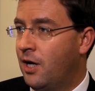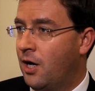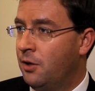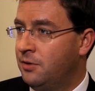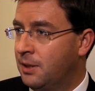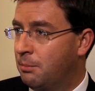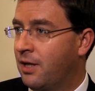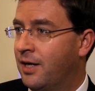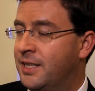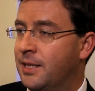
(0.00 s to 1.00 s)
only
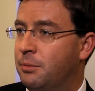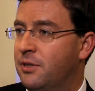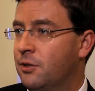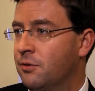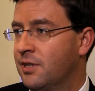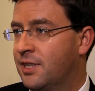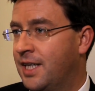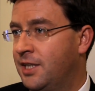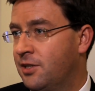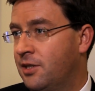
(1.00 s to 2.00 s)
applies up until the
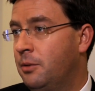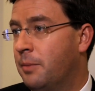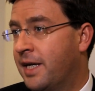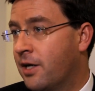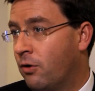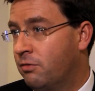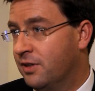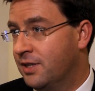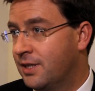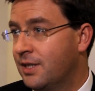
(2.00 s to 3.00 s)
stage that you make
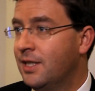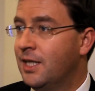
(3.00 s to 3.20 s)
offers.